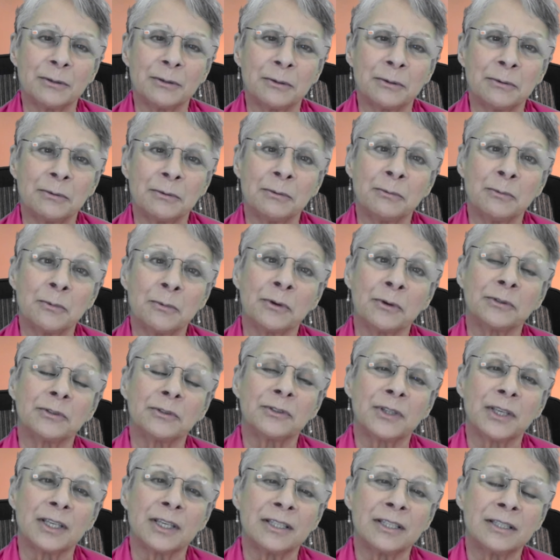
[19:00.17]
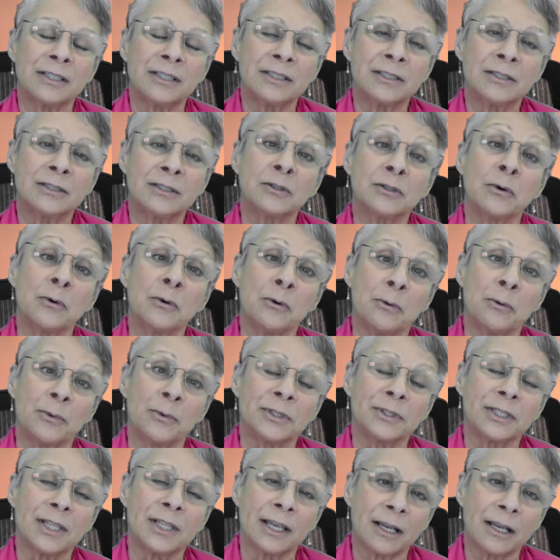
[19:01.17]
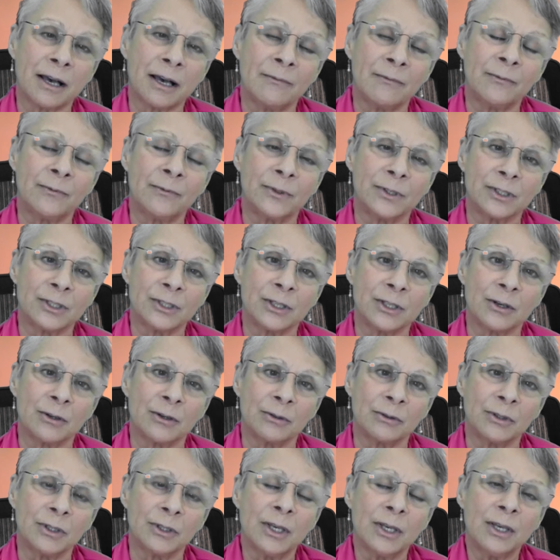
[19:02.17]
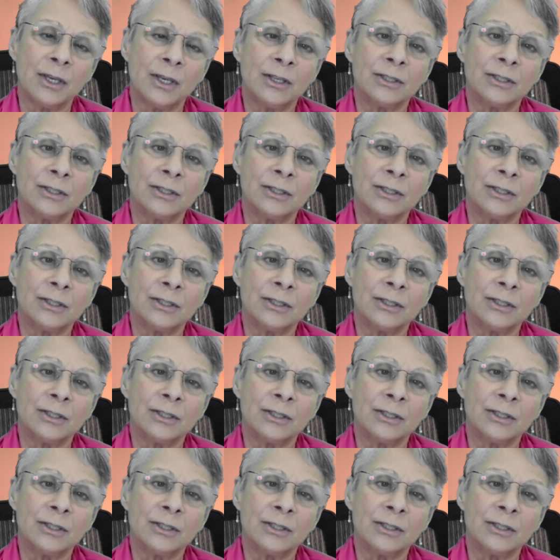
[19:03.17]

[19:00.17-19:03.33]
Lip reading: to what they saw was their comfort zone.